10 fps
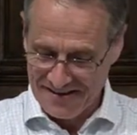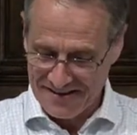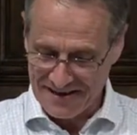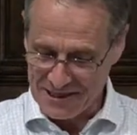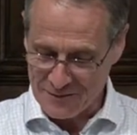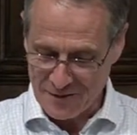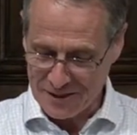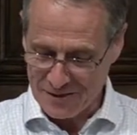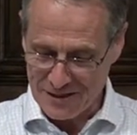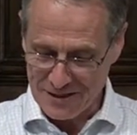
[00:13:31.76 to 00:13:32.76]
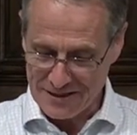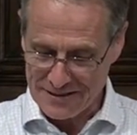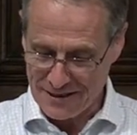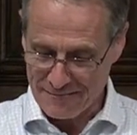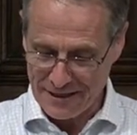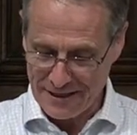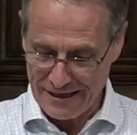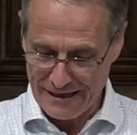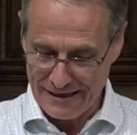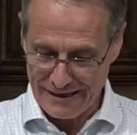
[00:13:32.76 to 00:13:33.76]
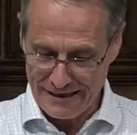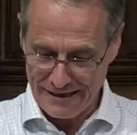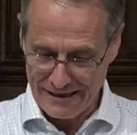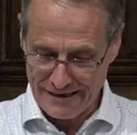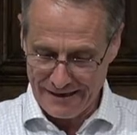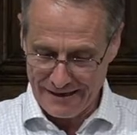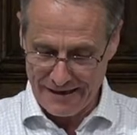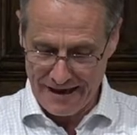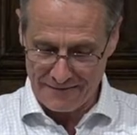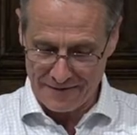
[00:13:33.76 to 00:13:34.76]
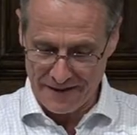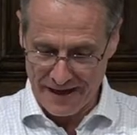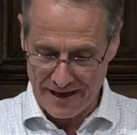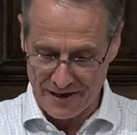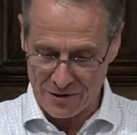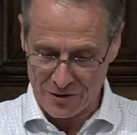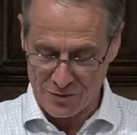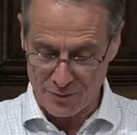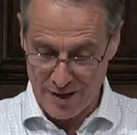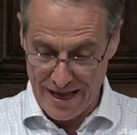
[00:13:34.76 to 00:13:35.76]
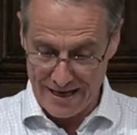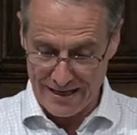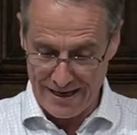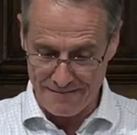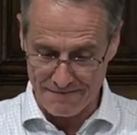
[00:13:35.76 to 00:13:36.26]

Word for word: In his final summer, he left the house rarely.